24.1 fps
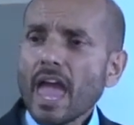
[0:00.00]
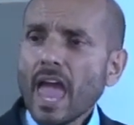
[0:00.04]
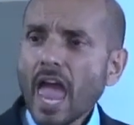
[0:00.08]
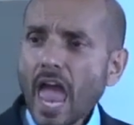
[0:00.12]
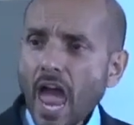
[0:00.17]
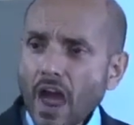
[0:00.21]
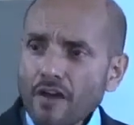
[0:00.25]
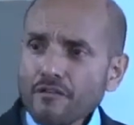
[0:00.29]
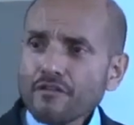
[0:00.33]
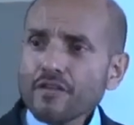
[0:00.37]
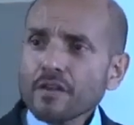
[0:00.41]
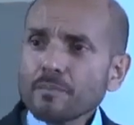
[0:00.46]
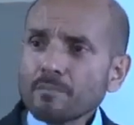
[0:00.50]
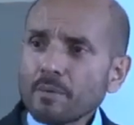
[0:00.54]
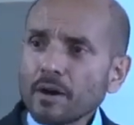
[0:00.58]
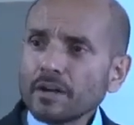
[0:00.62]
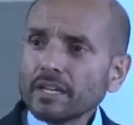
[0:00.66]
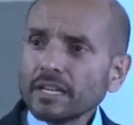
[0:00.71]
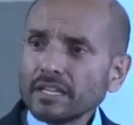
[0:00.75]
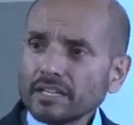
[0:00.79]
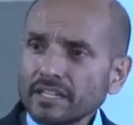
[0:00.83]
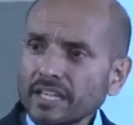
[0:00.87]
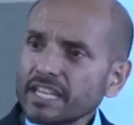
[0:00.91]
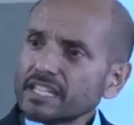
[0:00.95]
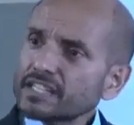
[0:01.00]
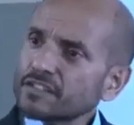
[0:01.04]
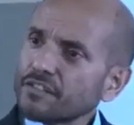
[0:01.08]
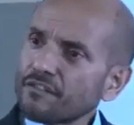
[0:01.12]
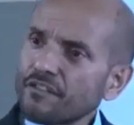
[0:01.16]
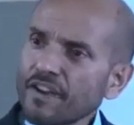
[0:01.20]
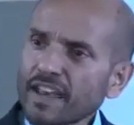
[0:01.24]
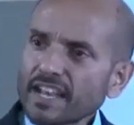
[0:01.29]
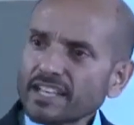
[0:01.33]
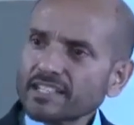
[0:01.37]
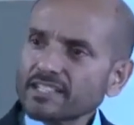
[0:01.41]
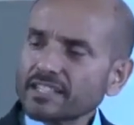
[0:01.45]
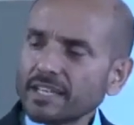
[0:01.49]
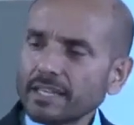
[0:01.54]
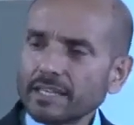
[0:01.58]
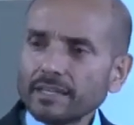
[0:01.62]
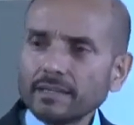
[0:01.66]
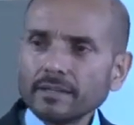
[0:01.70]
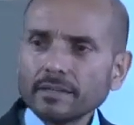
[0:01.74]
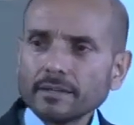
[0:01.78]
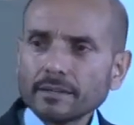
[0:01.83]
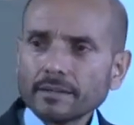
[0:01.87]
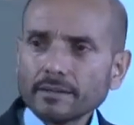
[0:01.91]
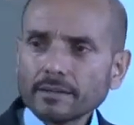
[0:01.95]
Everybody needs
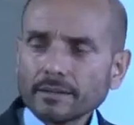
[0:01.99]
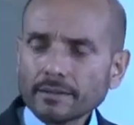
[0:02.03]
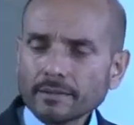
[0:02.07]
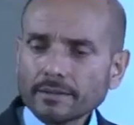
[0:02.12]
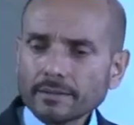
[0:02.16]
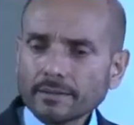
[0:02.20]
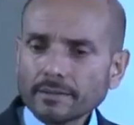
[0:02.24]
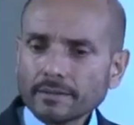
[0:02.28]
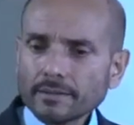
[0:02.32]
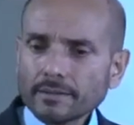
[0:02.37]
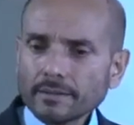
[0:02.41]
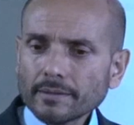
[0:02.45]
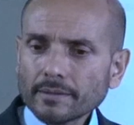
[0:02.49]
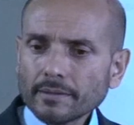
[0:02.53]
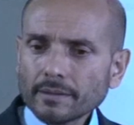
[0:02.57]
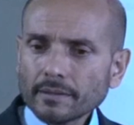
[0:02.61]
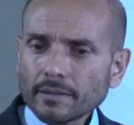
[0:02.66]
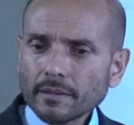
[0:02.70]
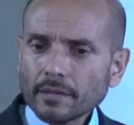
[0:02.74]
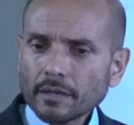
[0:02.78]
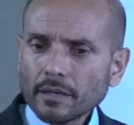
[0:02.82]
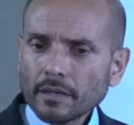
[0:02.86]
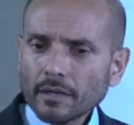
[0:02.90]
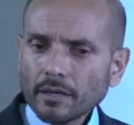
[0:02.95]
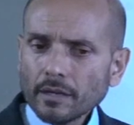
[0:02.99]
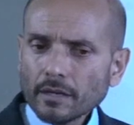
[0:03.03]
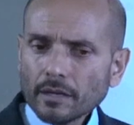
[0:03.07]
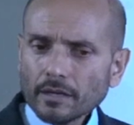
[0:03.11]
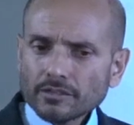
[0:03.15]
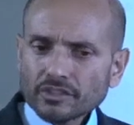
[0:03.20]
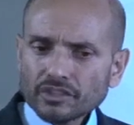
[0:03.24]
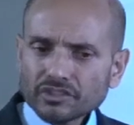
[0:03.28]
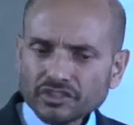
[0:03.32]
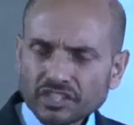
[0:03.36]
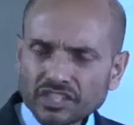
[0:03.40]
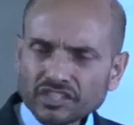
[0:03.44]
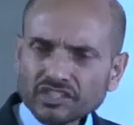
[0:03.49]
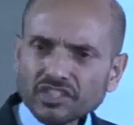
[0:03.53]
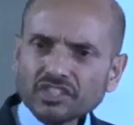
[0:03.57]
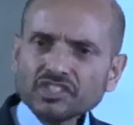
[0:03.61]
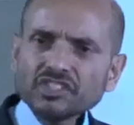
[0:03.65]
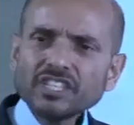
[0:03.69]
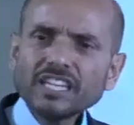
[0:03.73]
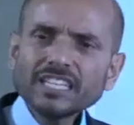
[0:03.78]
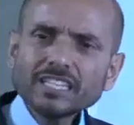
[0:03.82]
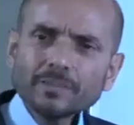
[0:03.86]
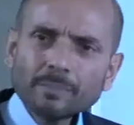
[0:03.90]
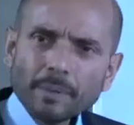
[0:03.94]
fixing. The sisters
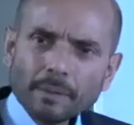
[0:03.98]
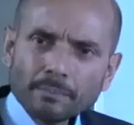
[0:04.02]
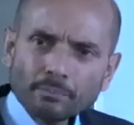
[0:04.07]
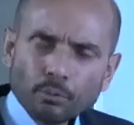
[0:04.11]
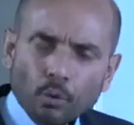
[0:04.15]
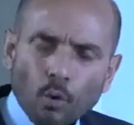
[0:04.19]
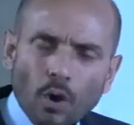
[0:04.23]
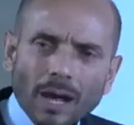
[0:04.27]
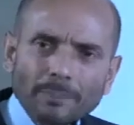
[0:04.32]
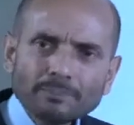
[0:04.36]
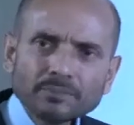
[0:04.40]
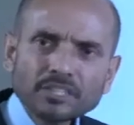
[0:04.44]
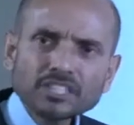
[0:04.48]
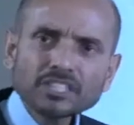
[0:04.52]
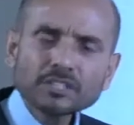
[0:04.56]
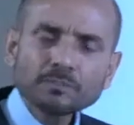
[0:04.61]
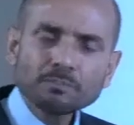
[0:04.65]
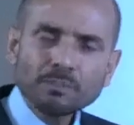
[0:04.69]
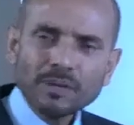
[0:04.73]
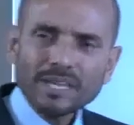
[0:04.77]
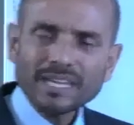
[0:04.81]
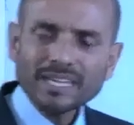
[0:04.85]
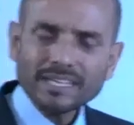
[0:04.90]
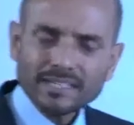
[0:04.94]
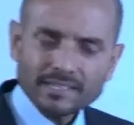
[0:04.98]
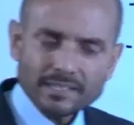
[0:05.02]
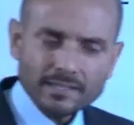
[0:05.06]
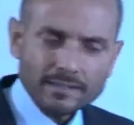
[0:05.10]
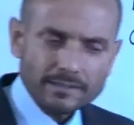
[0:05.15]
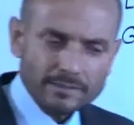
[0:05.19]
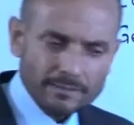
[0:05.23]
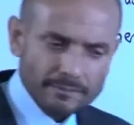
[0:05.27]
need to be brought up to speed.